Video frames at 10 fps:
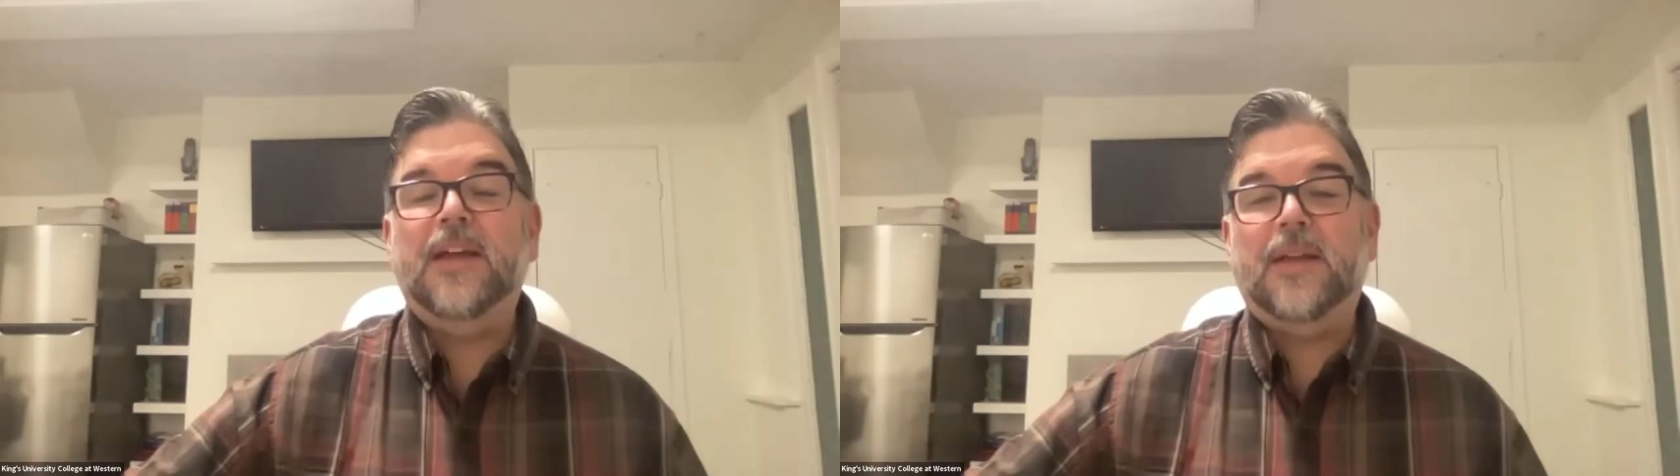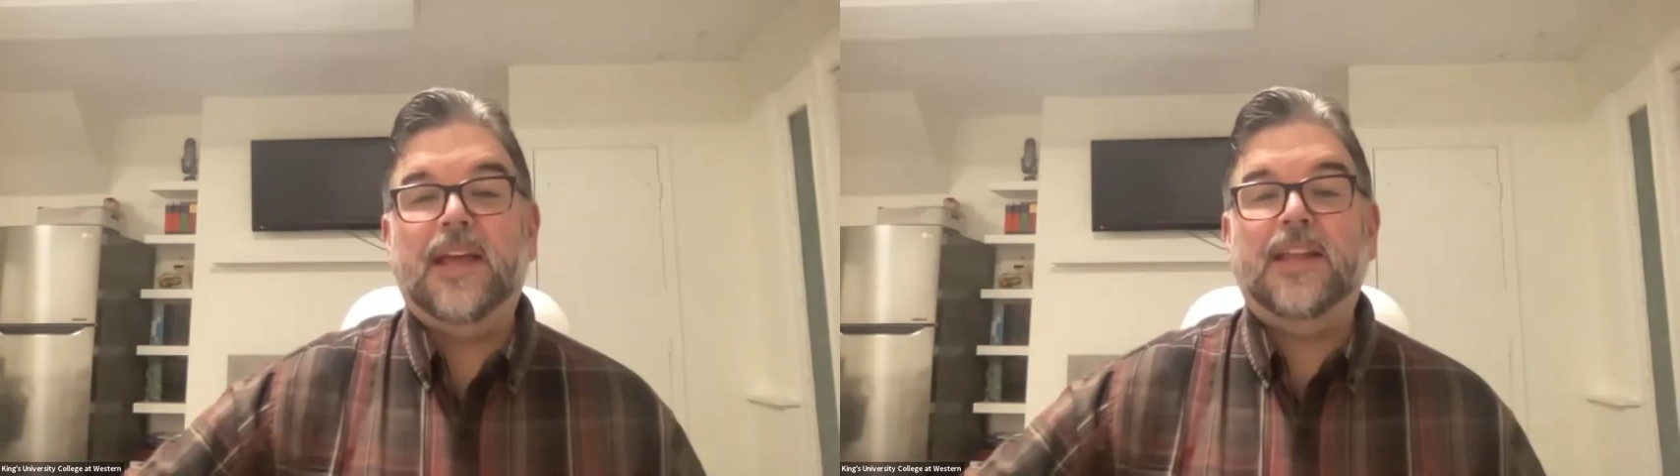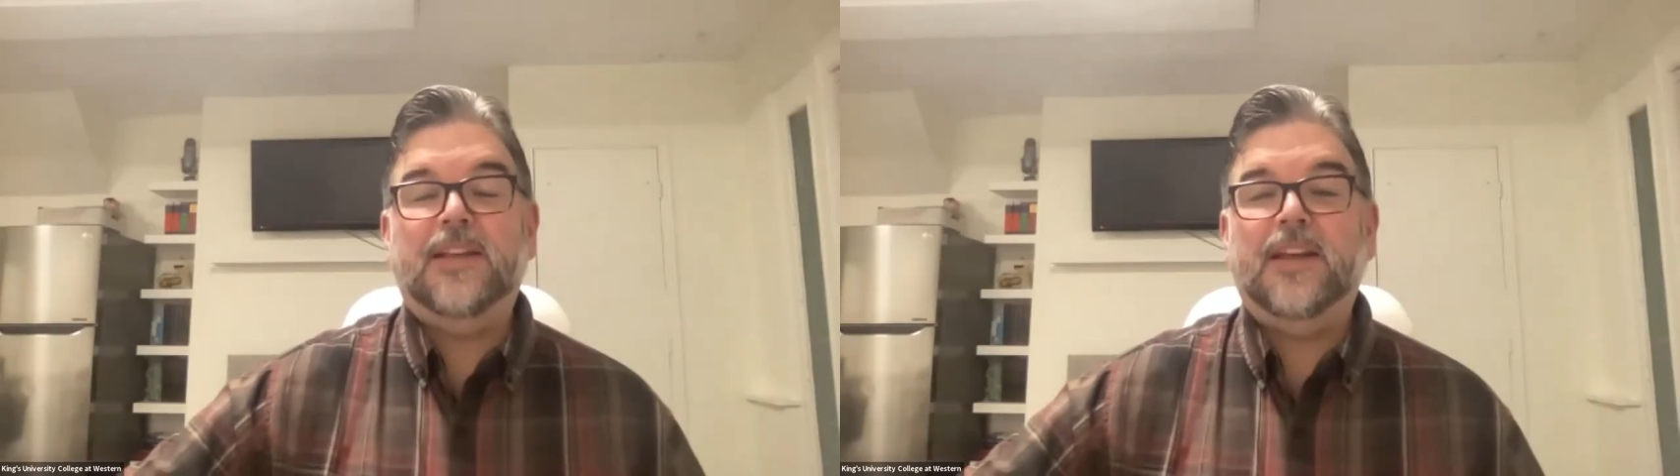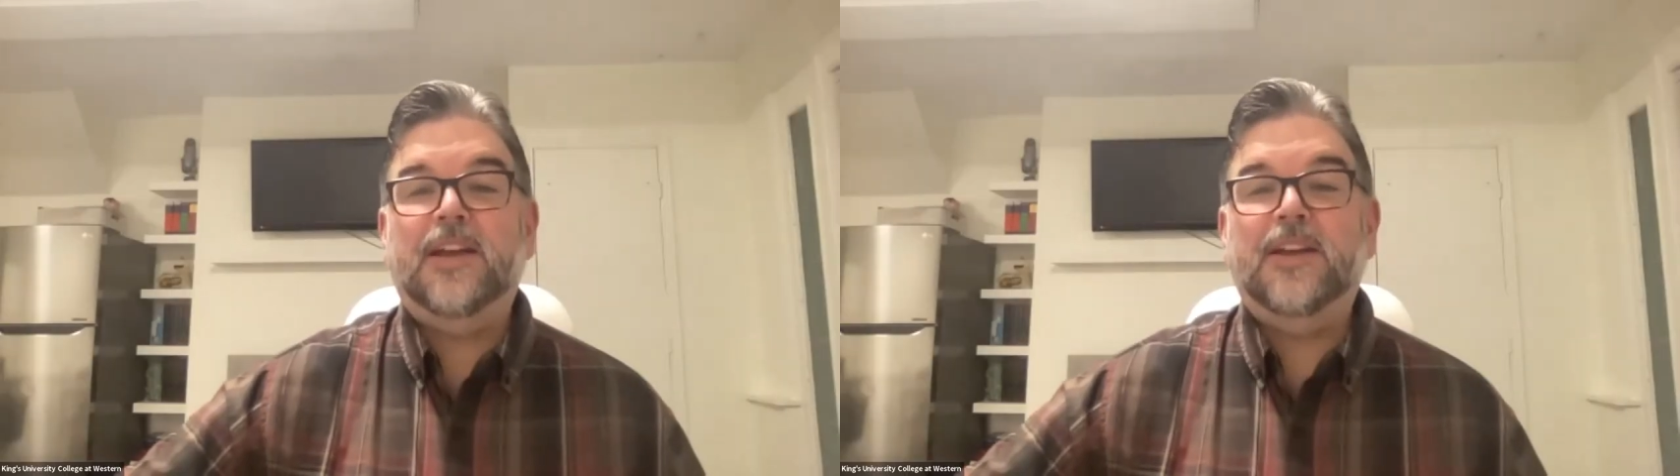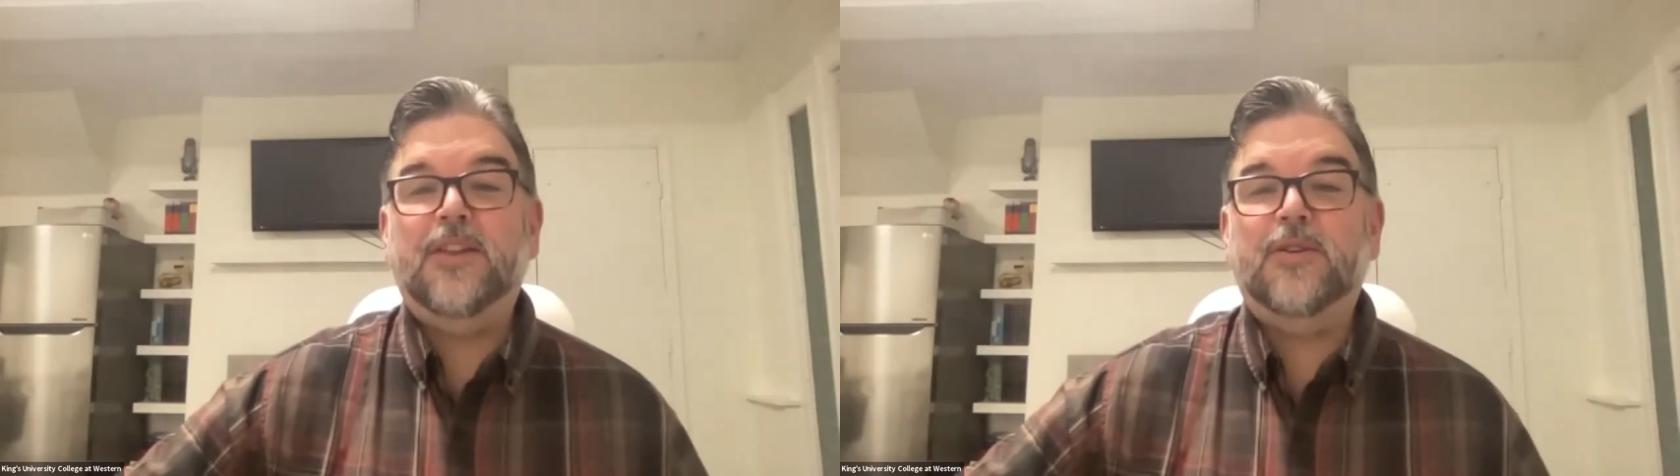and
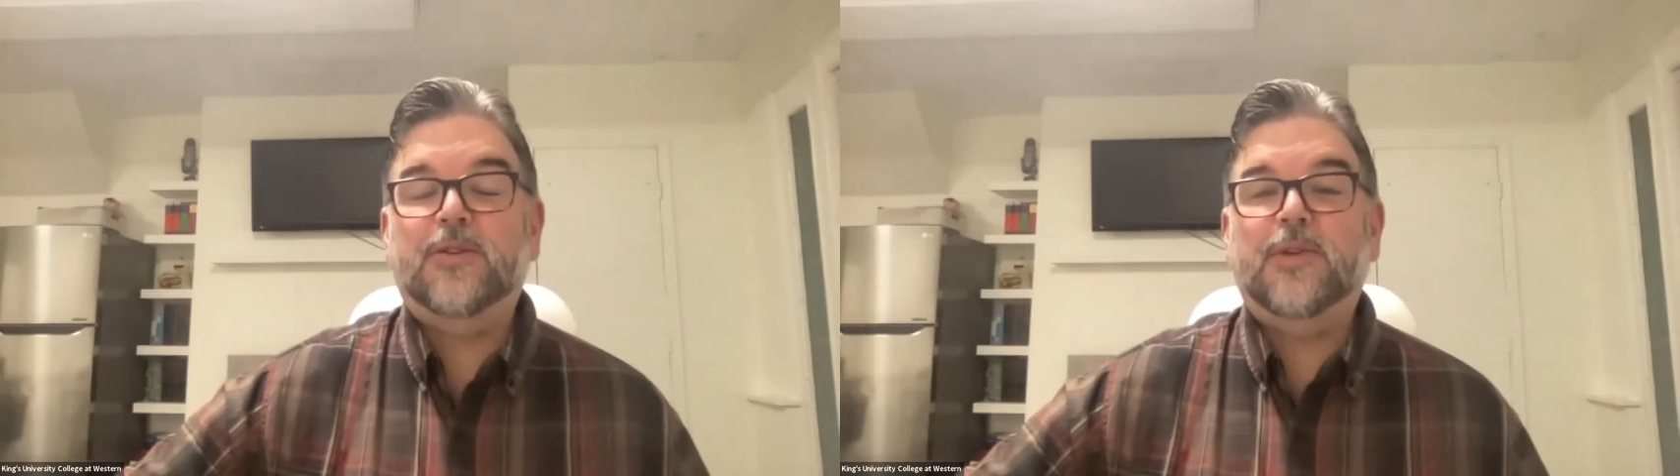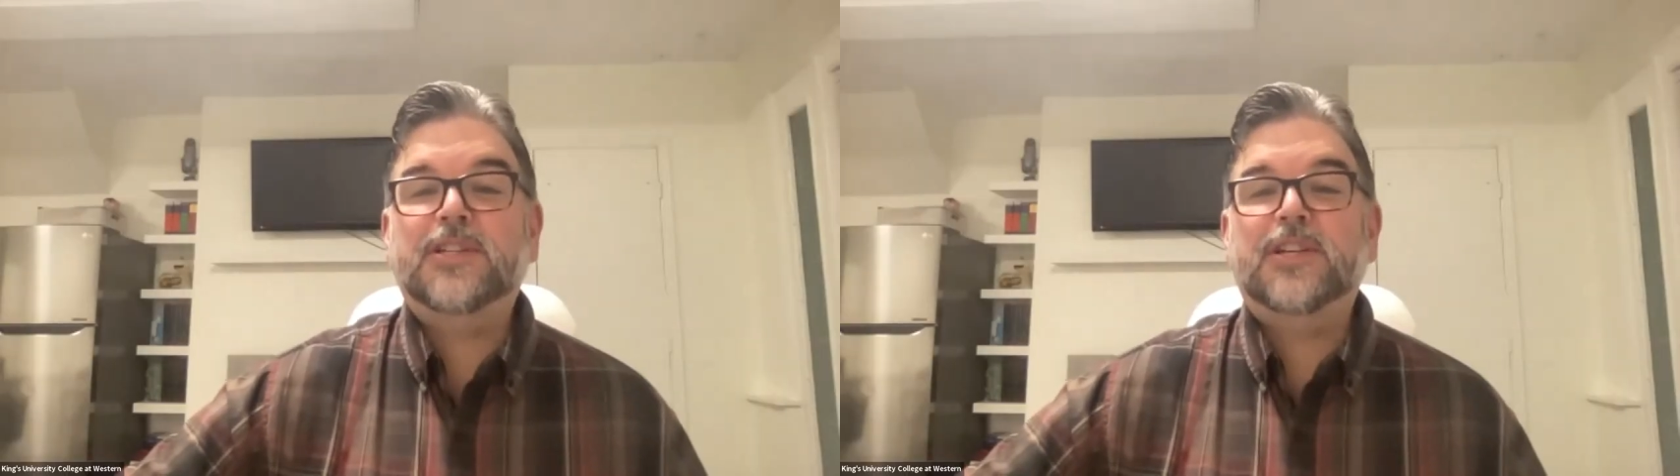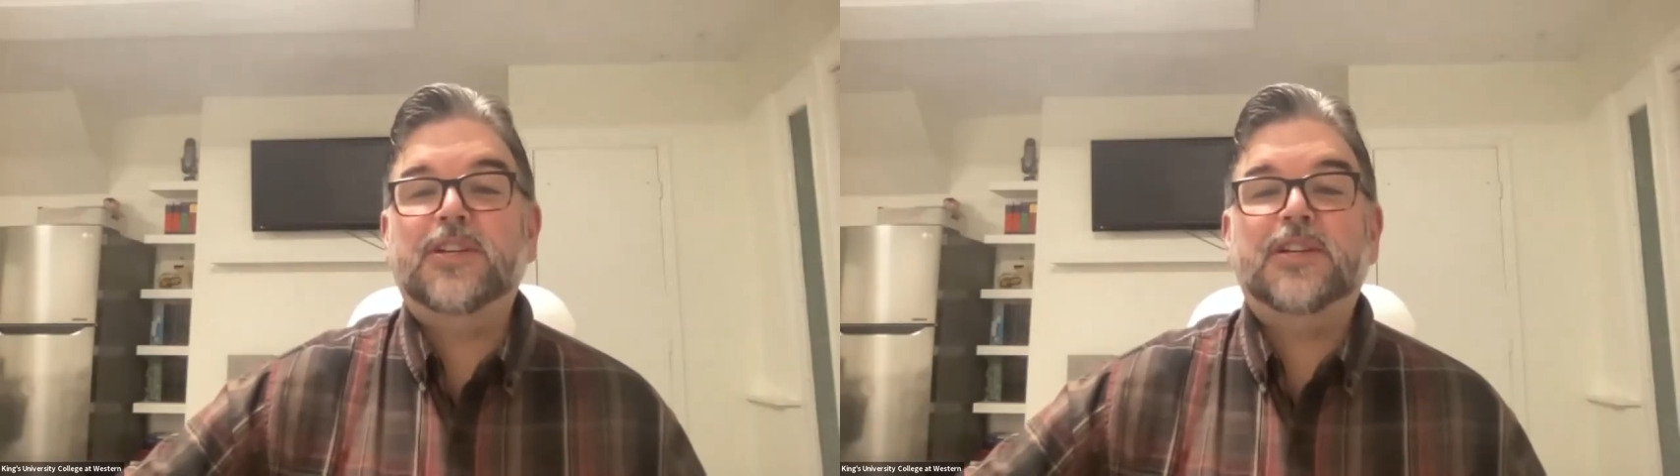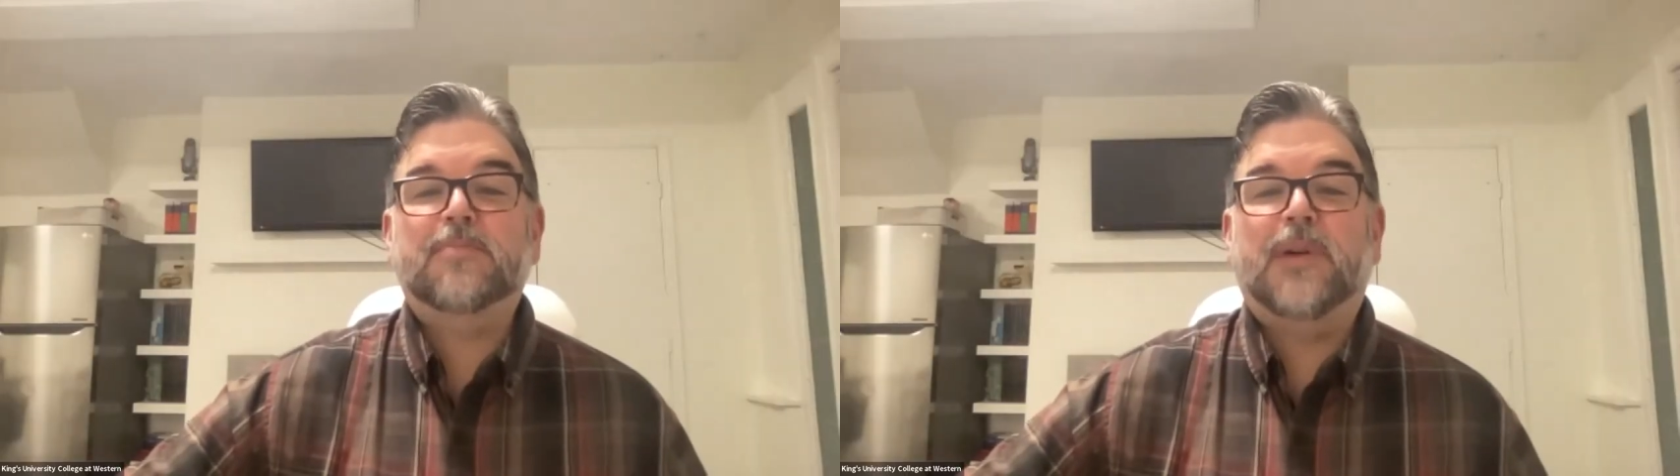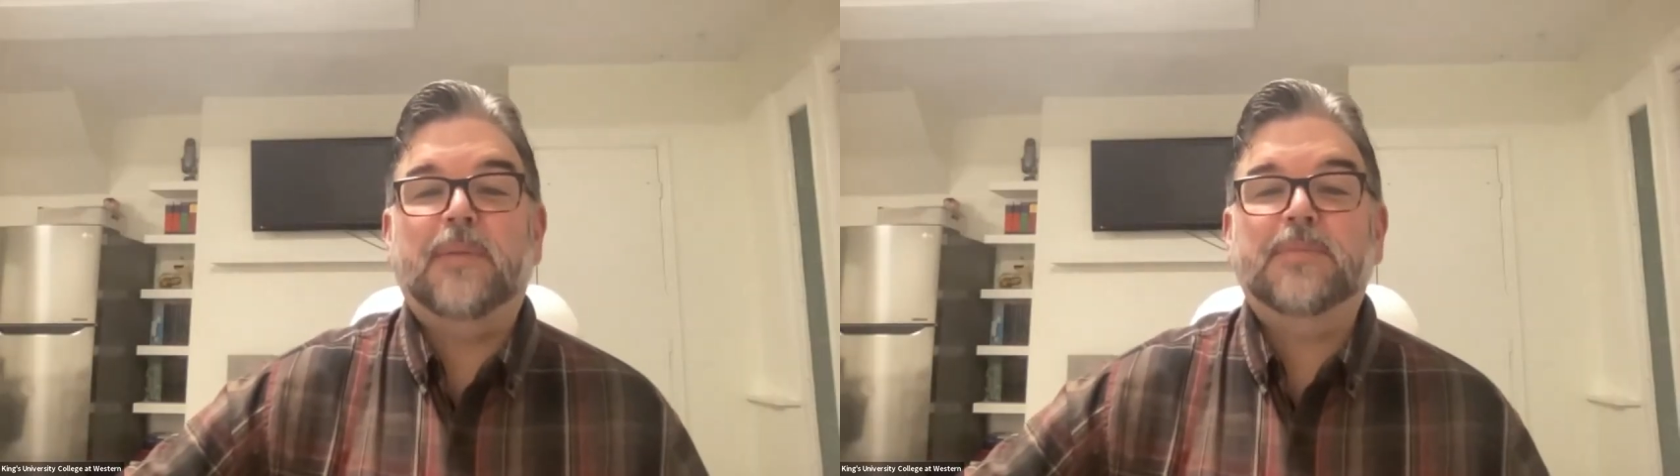another question
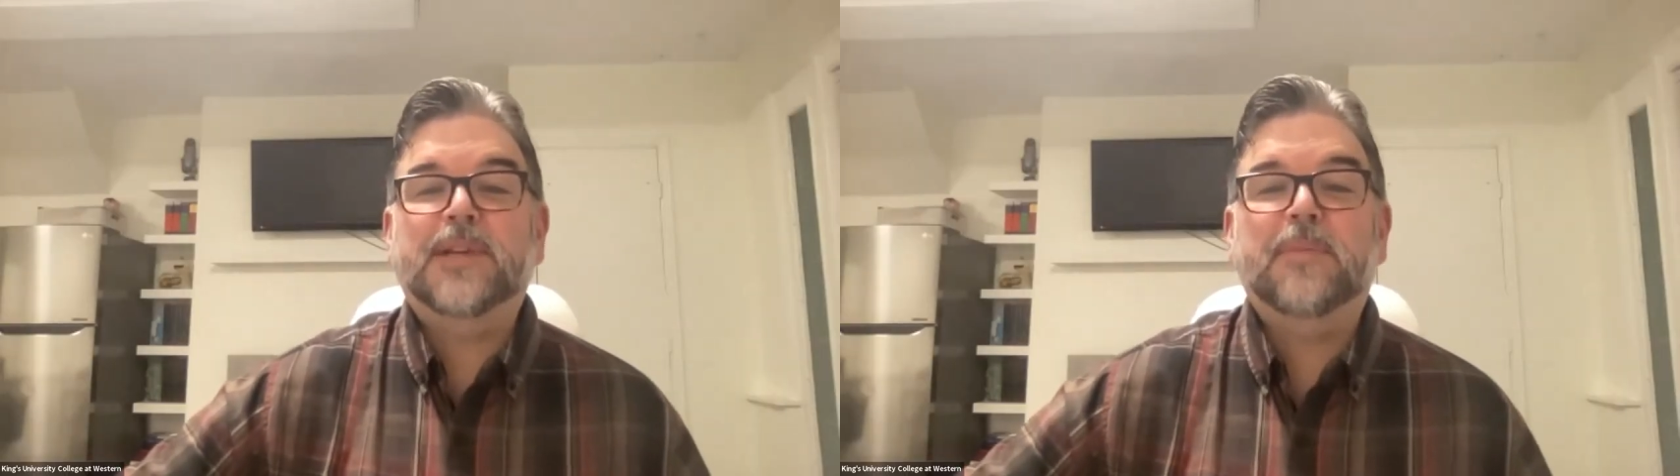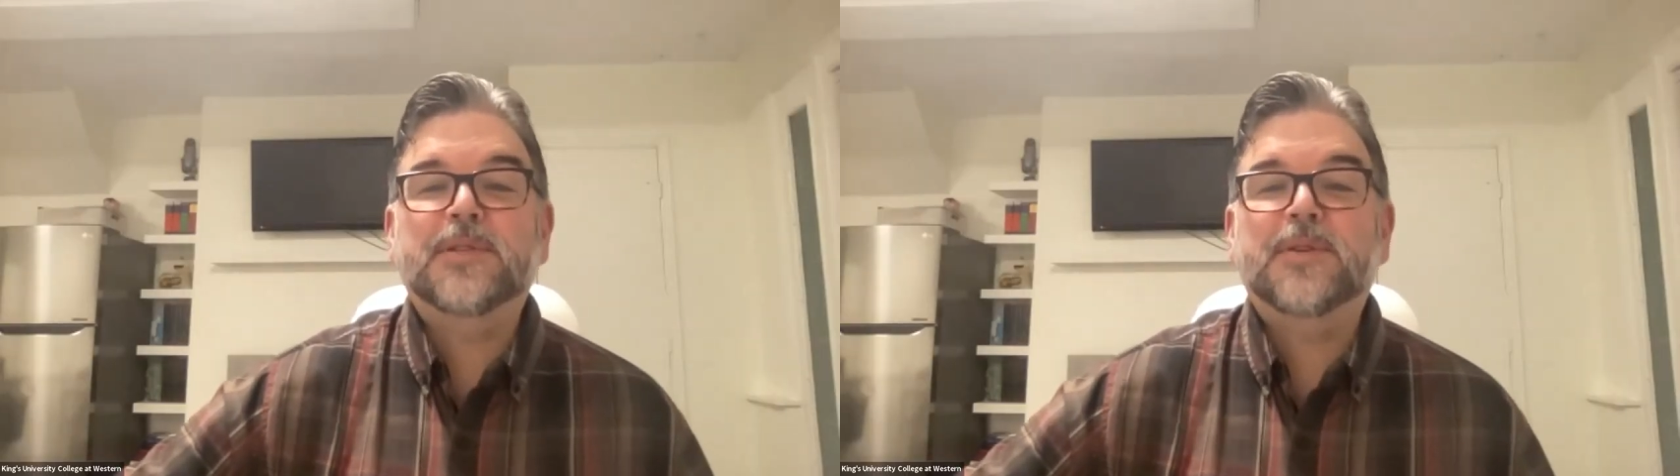just popped up,